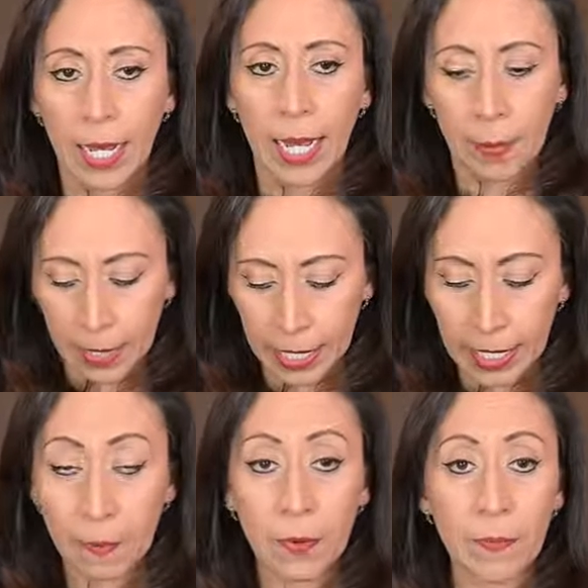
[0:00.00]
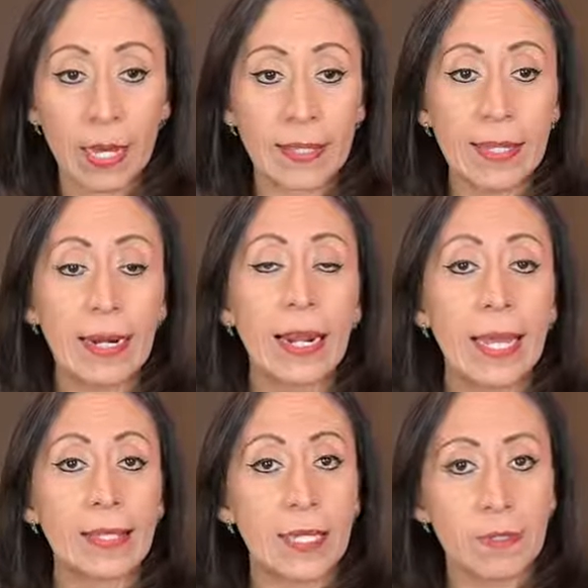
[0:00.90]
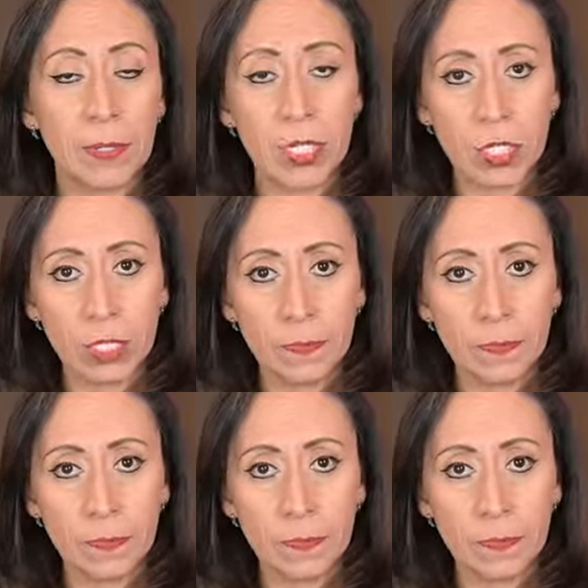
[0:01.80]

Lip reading: I can provide the let expression.